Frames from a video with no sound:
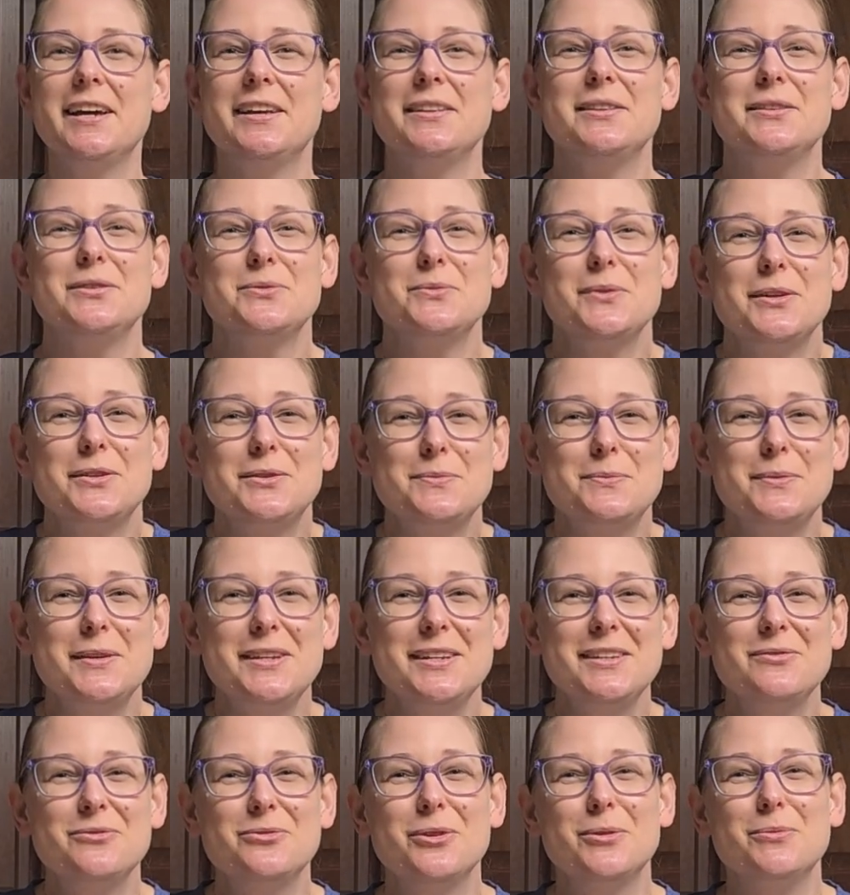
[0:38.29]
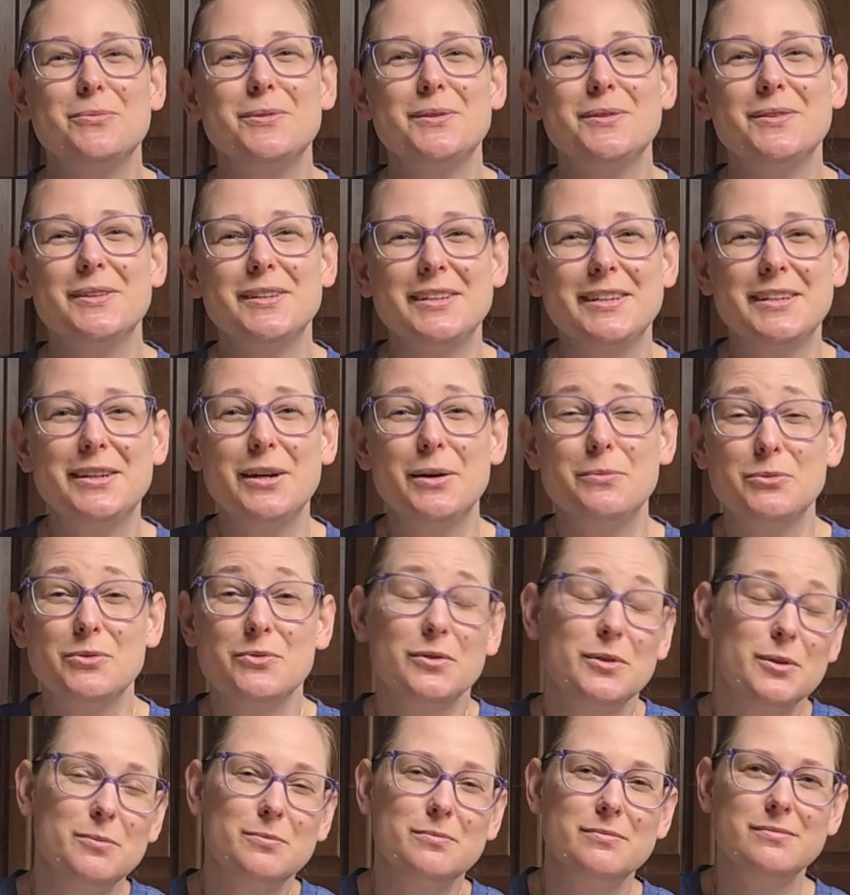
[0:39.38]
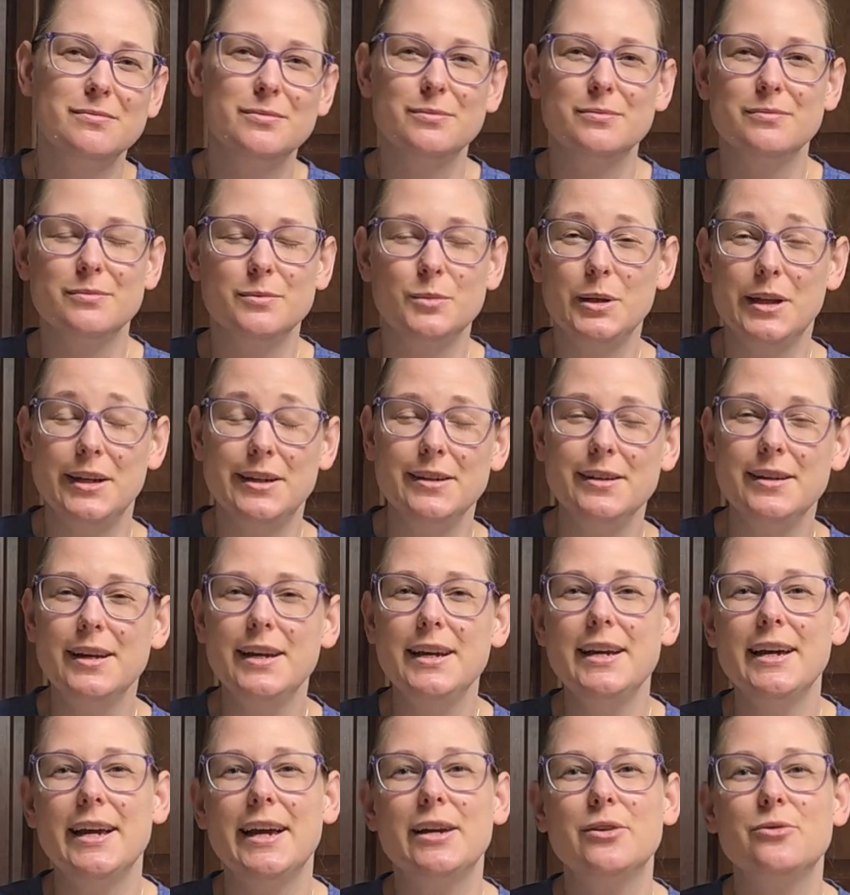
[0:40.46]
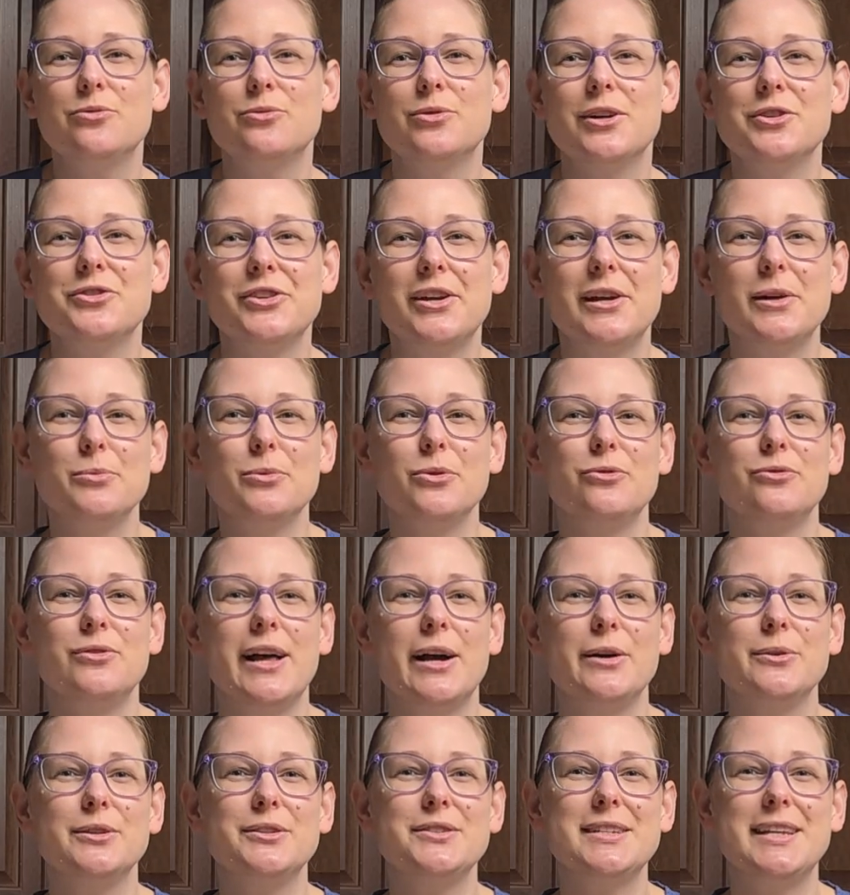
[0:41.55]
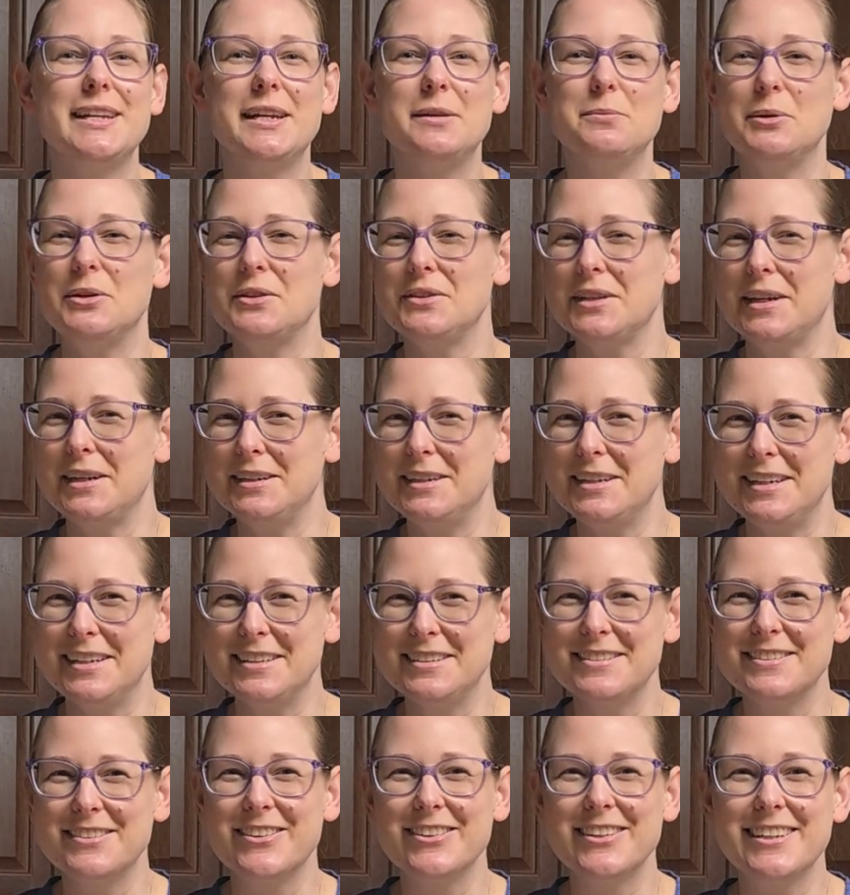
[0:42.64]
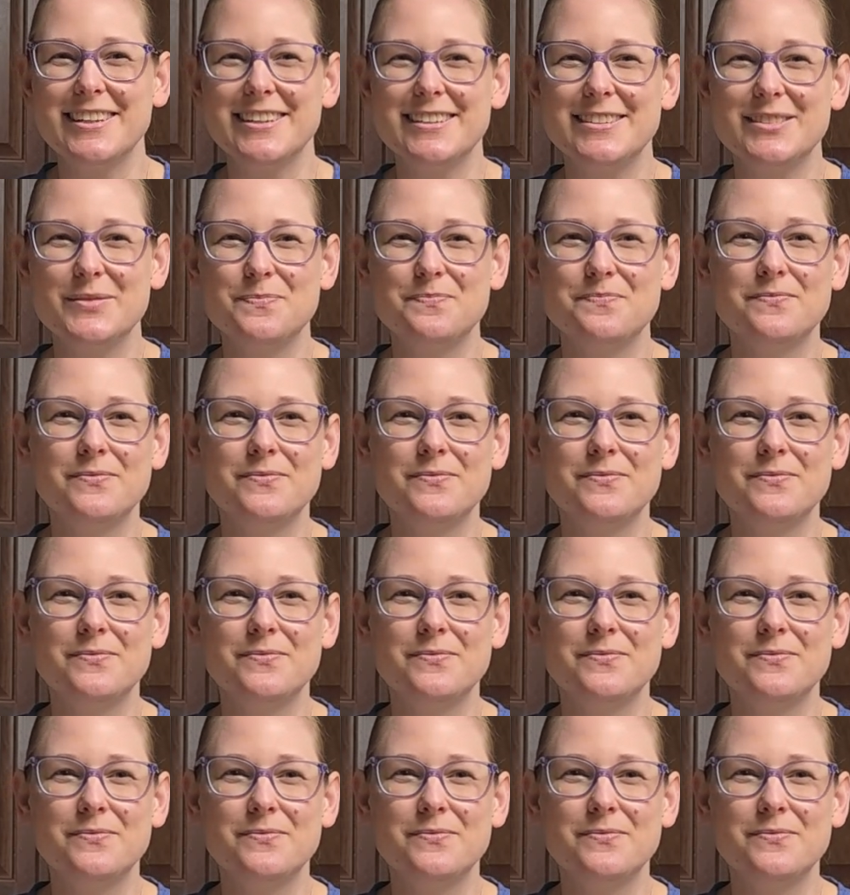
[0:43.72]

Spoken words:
This recipe comes from Lynn at Fresh April Flowers, and I'm excited to get started.